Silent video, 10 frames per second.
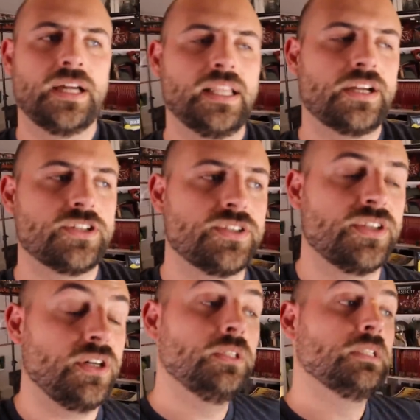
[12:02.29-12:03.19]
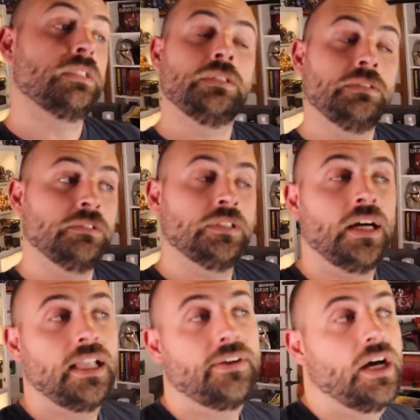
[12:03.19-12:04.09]
my collection. So
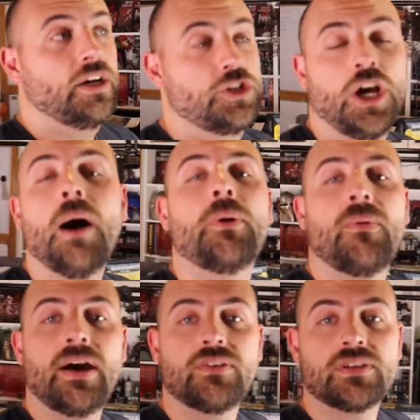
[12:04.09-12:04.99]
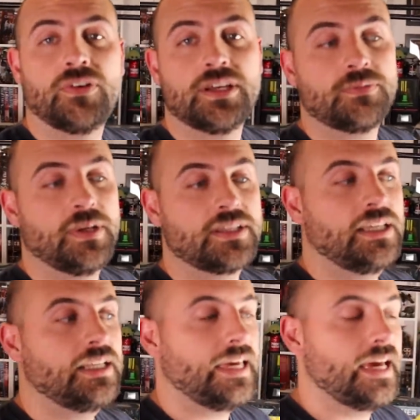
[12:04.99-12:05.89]
I'll have a, a shop around to find some nice
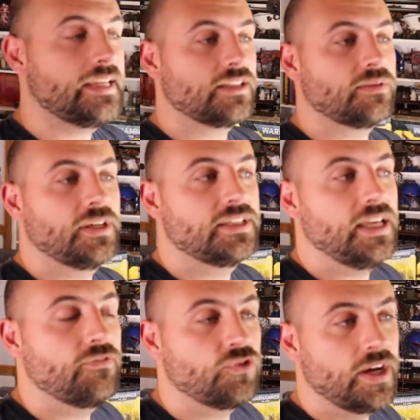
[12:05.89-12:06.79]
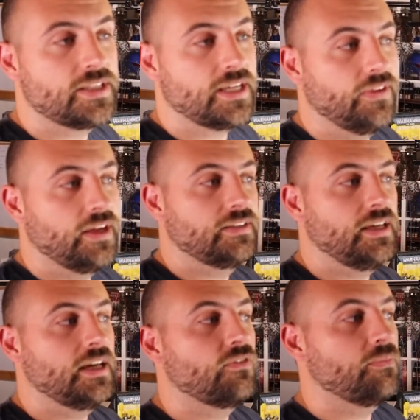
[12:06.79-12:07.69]
Killa Kans and some nice Death Threads, and then
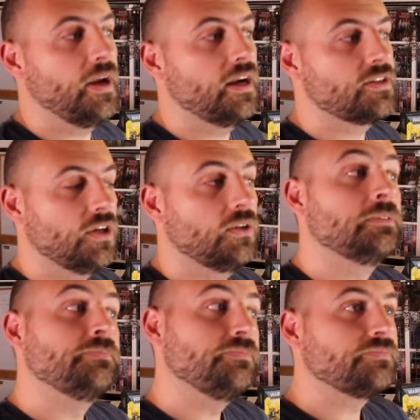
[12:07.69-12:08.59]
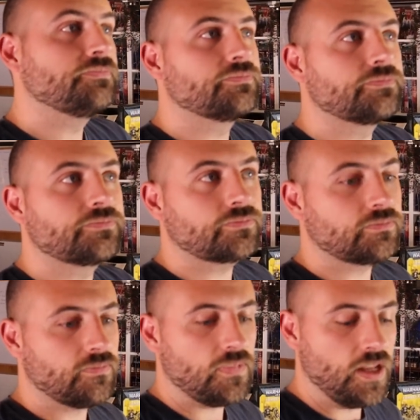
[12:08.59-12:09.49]
take it from there. So
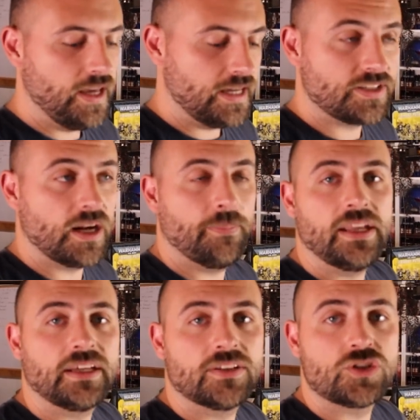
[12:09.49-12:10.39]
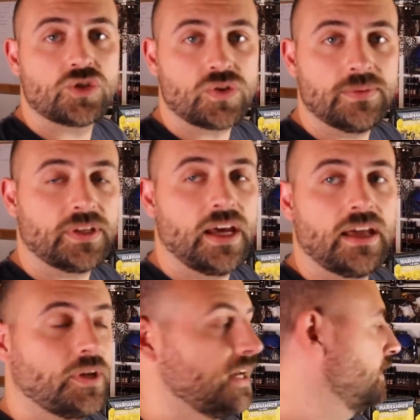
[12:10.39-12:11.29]
I get to start painting on stream tonight.
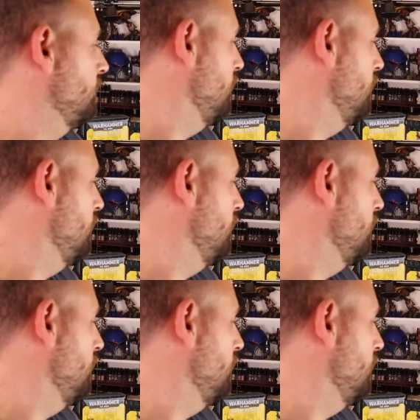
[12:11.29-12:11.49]
I'm going to get